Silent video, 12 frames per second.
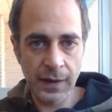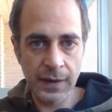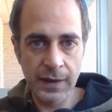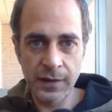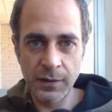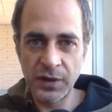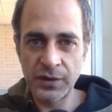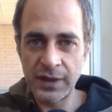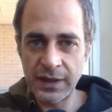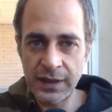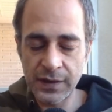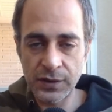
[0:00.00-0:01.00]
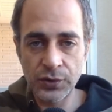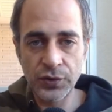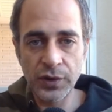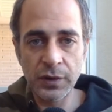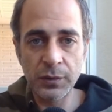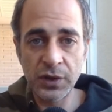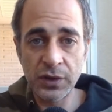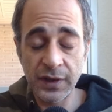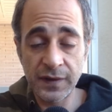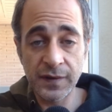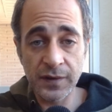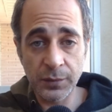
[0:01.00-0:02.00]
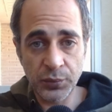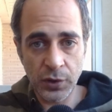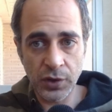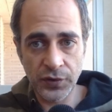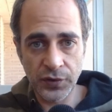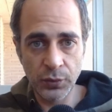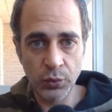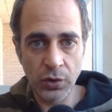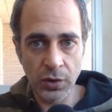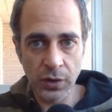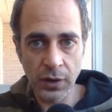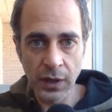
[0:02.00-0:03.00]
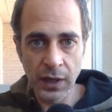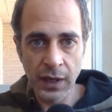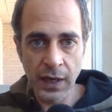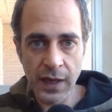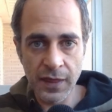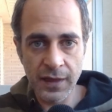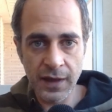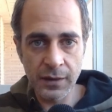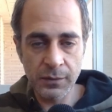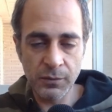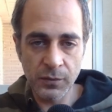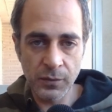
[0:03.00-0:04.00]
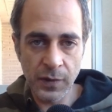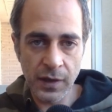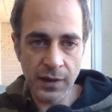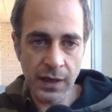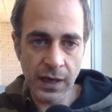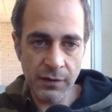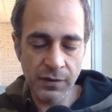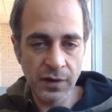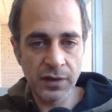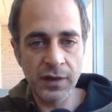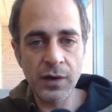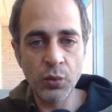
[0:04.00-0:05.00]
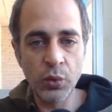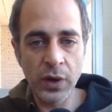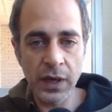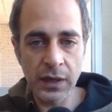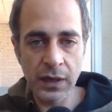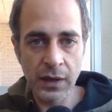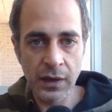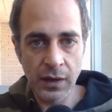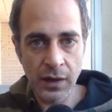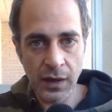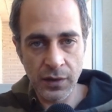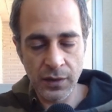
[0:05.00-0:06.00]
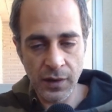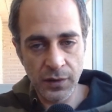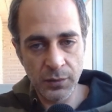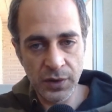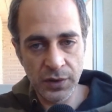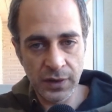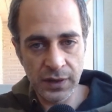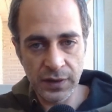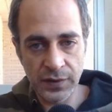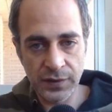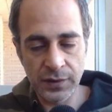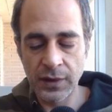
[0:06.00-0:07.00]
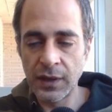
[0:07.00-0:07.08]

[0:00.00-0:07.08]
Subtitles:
in the Middle East, using the Middle East as a proxy war, and then having their way on the Middle East.